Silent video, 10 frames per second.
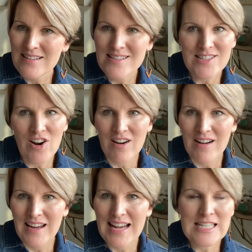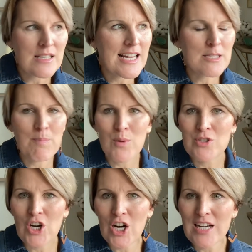Sorry, it's, it's both
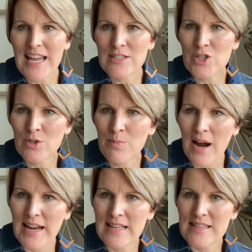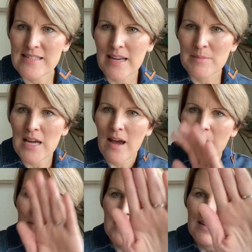dark and too bright at the same time.